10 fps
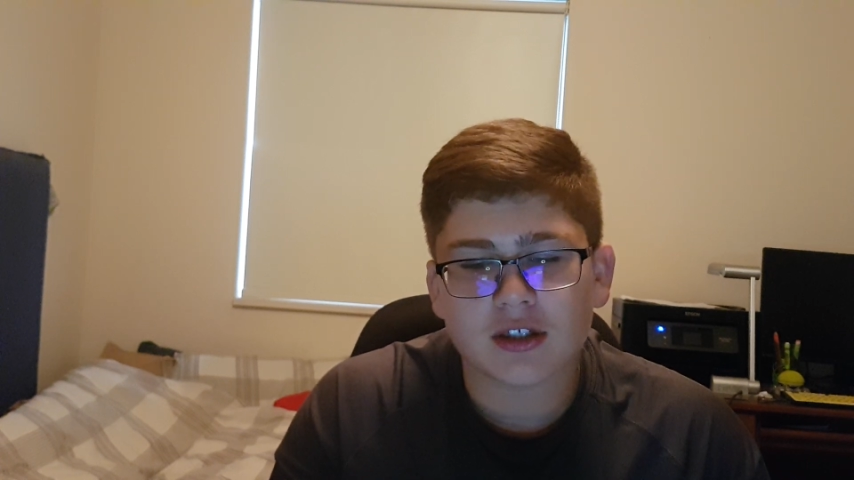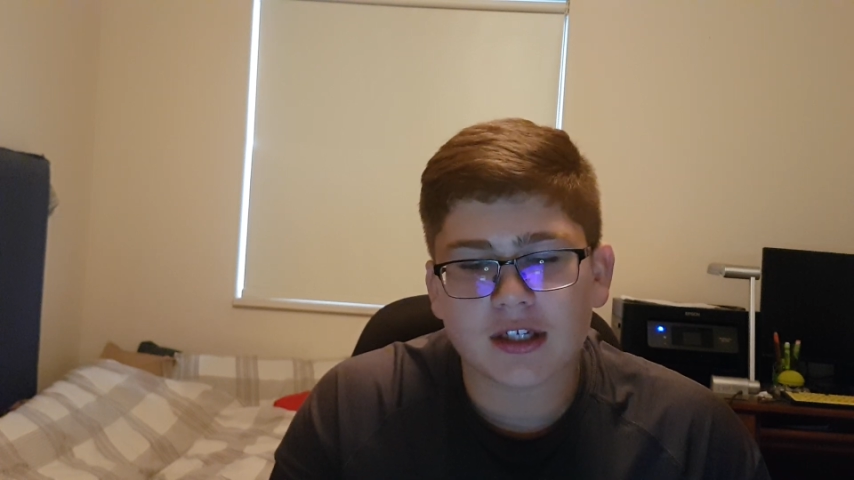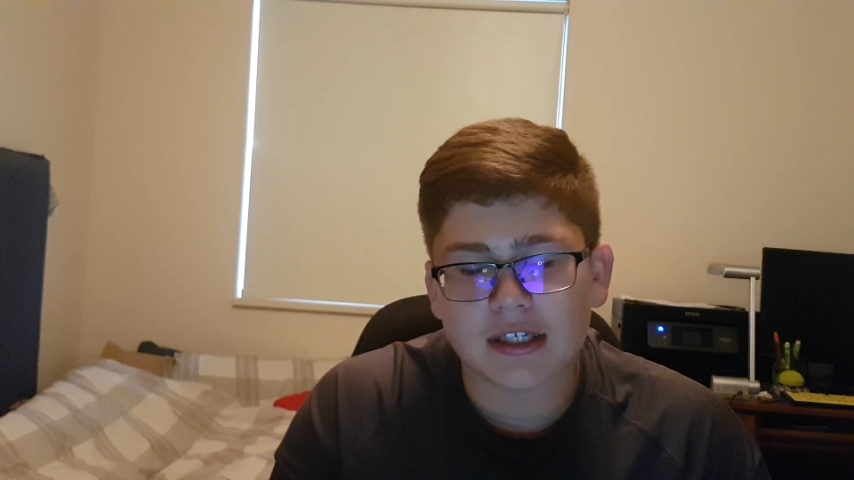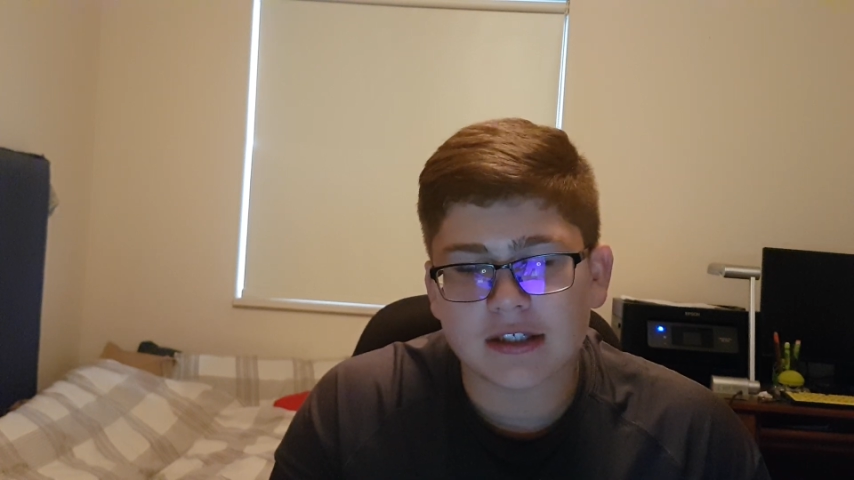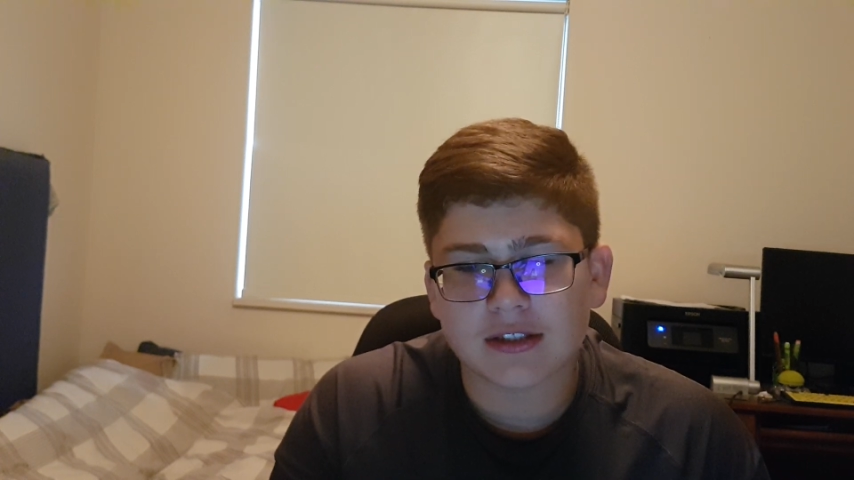
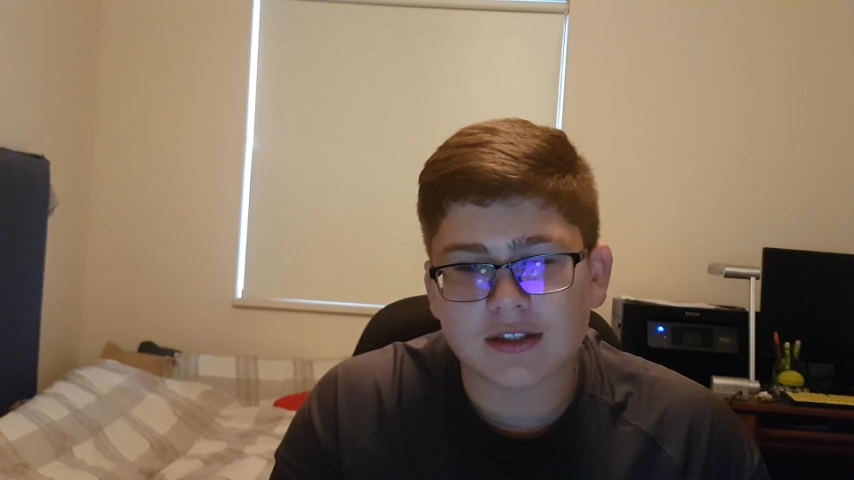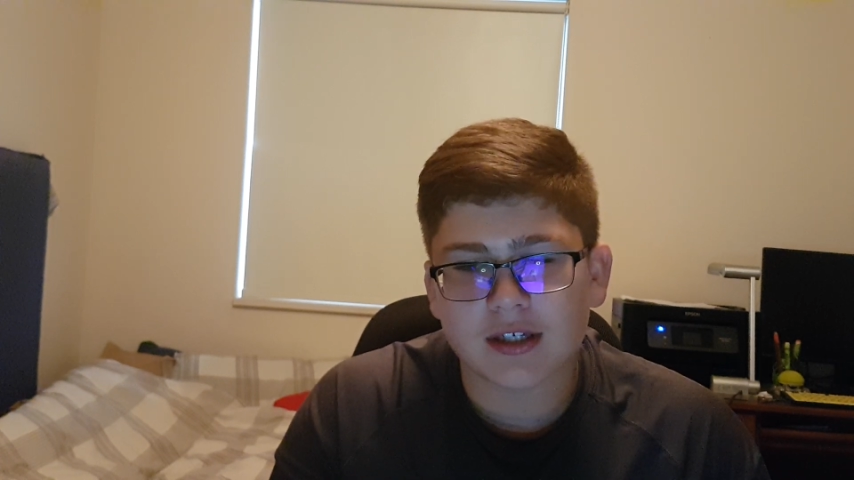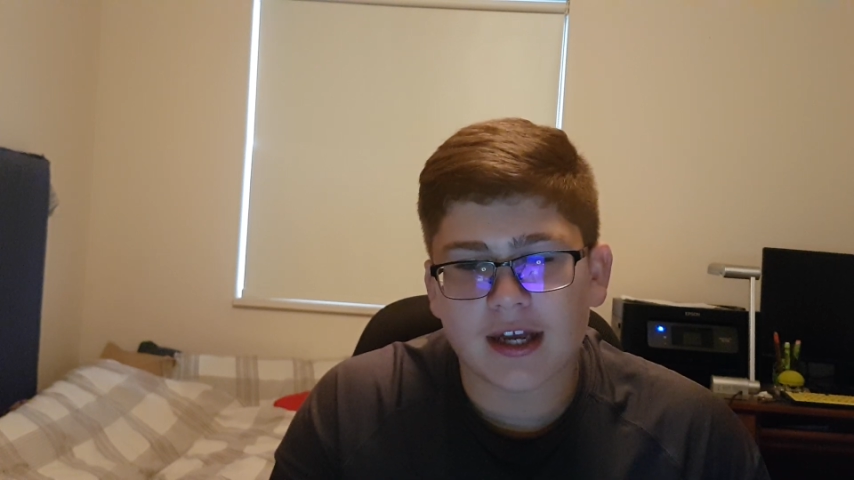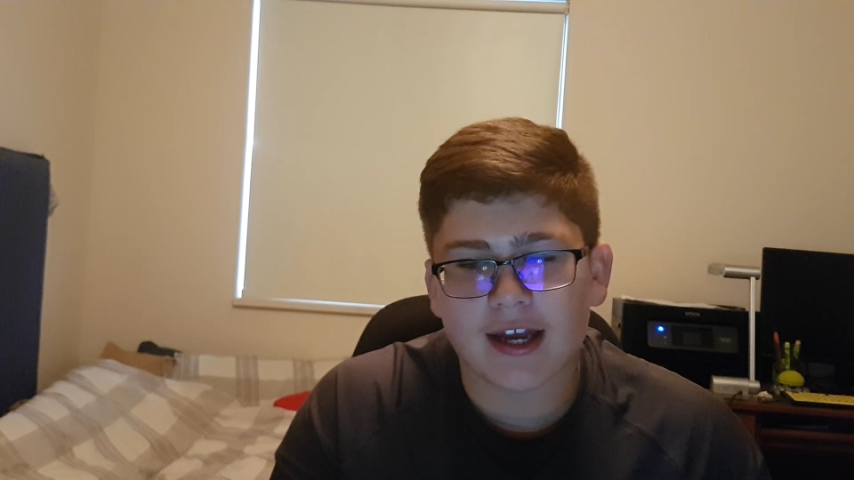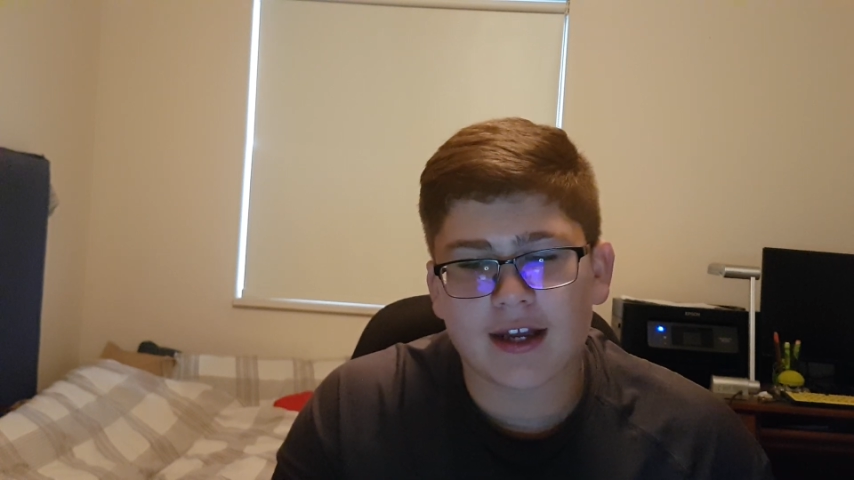is
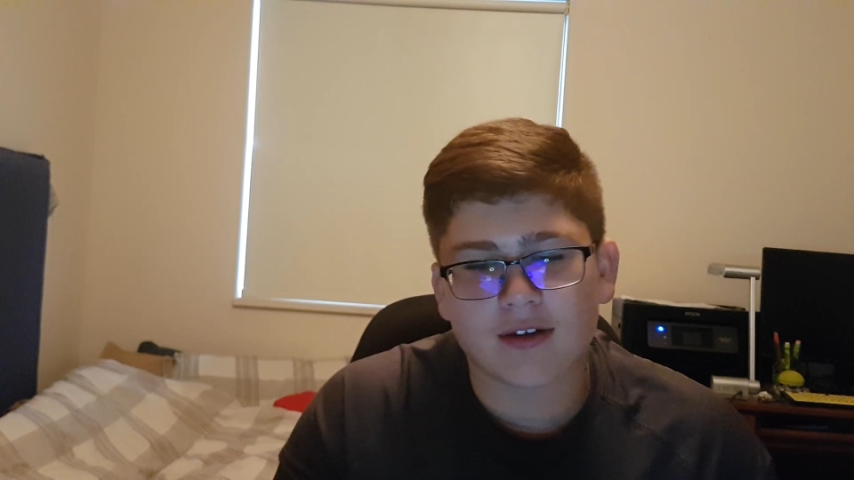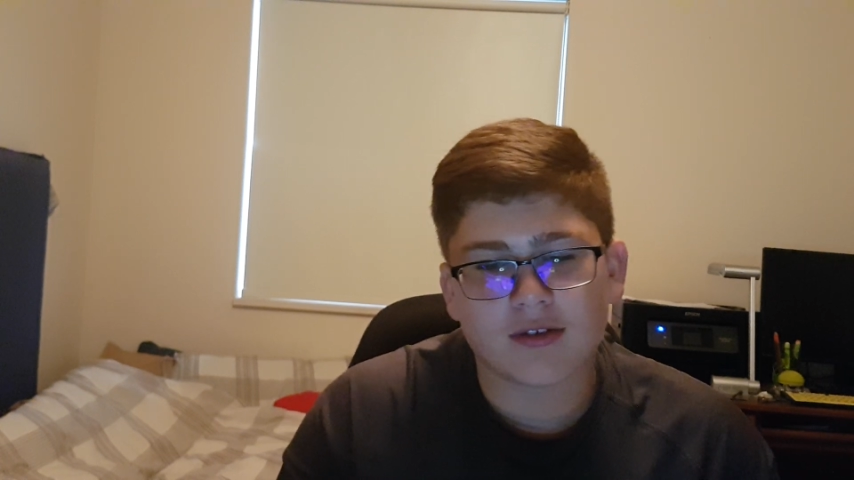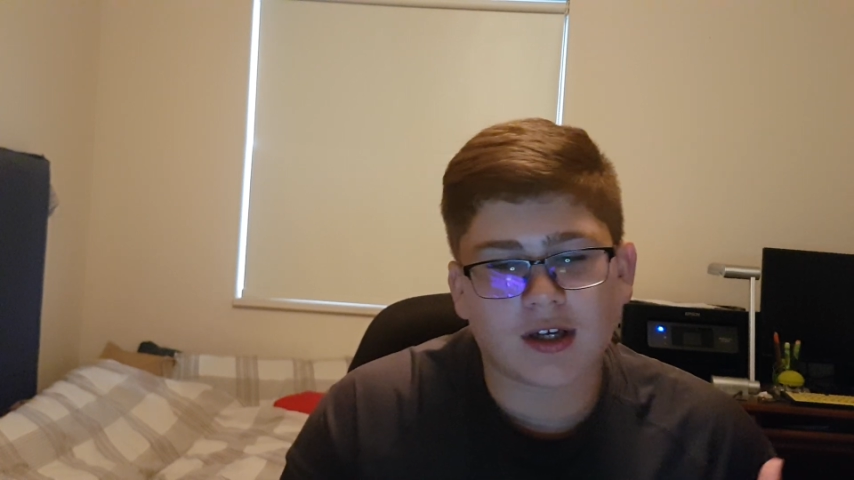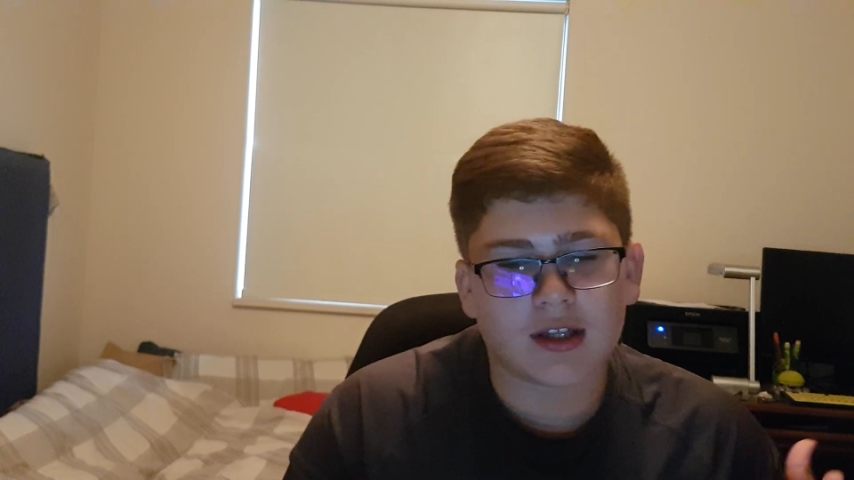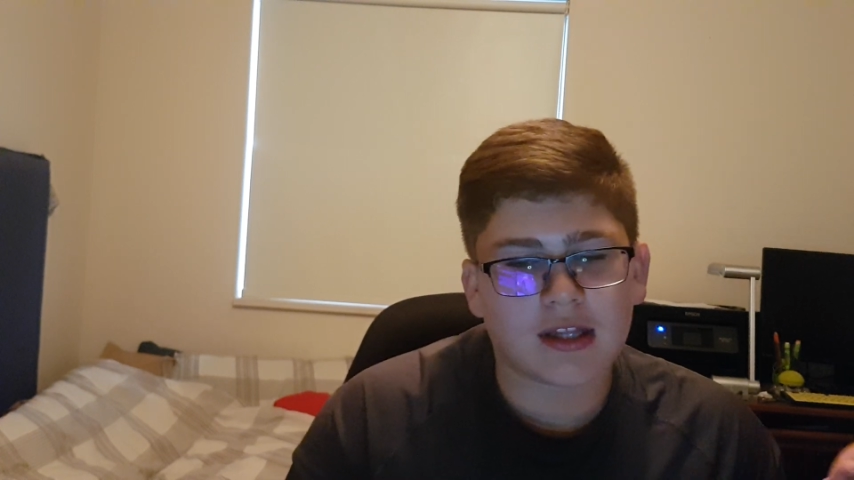and
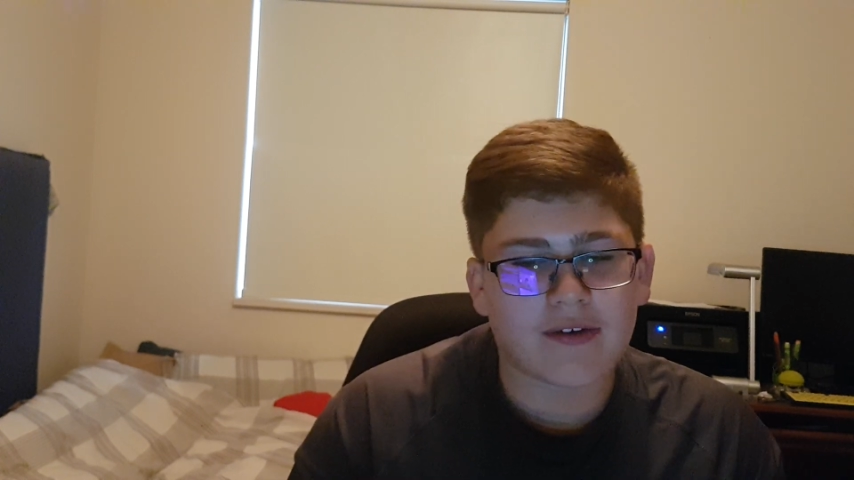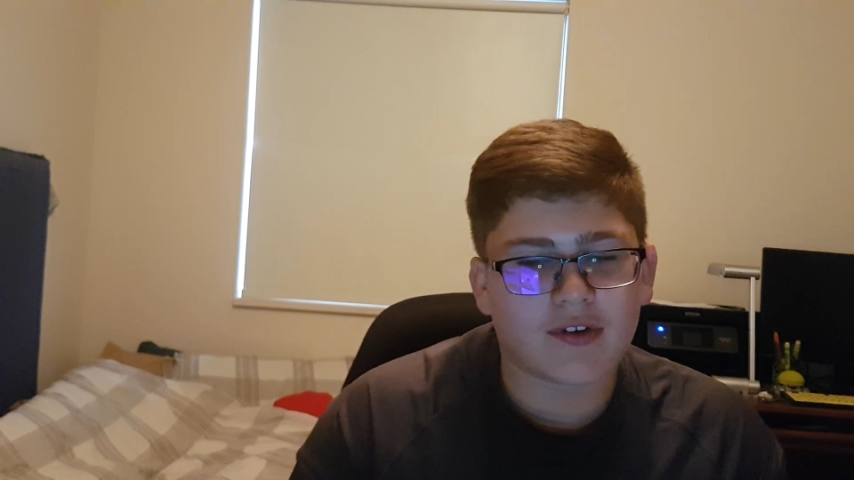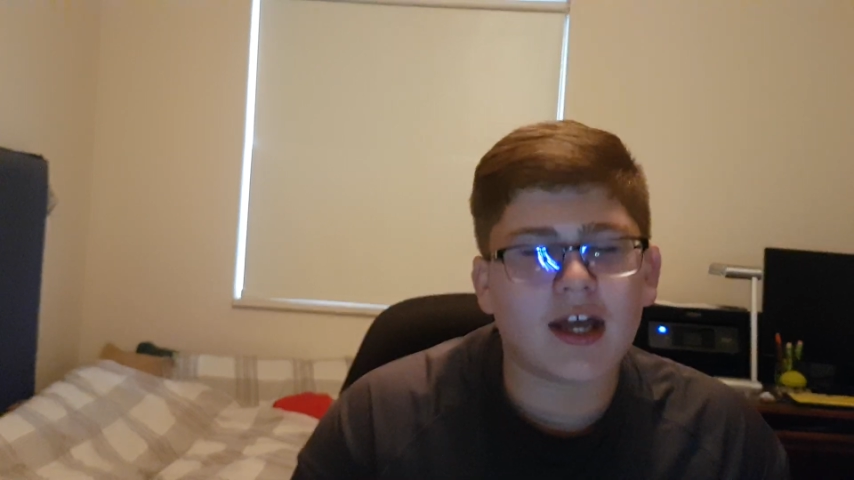11.